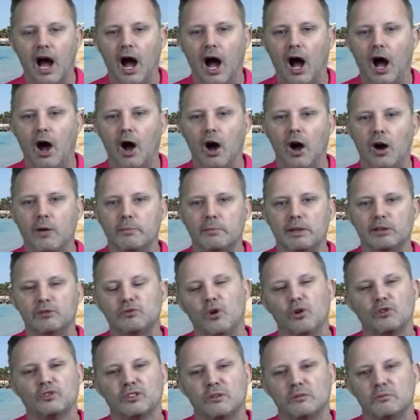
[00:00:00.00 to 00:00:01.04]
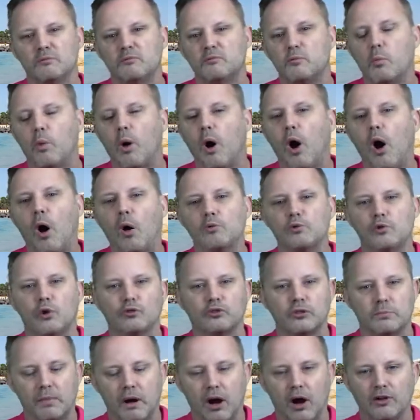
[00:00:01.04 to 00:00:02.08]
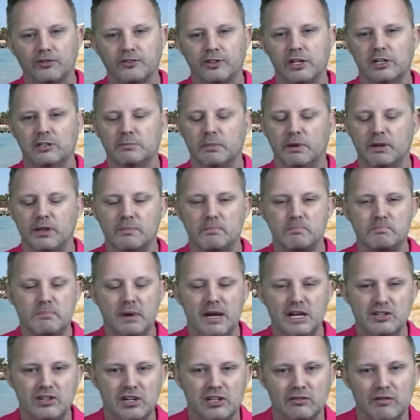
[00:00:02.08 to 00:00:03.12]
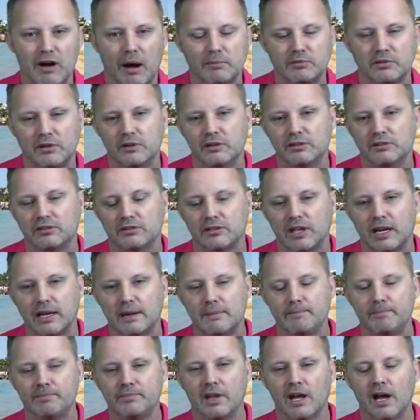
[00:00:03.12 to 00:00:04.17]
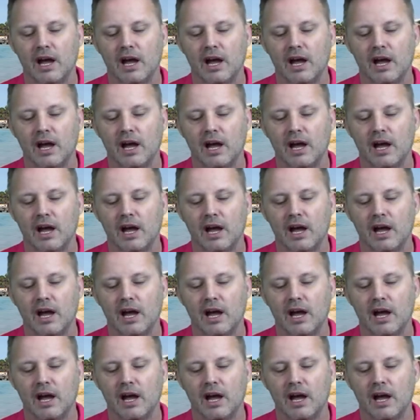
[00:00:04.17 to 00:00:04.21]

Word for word: Um, it's not so wild, not so partyist, but the beaches are absolutely stunning.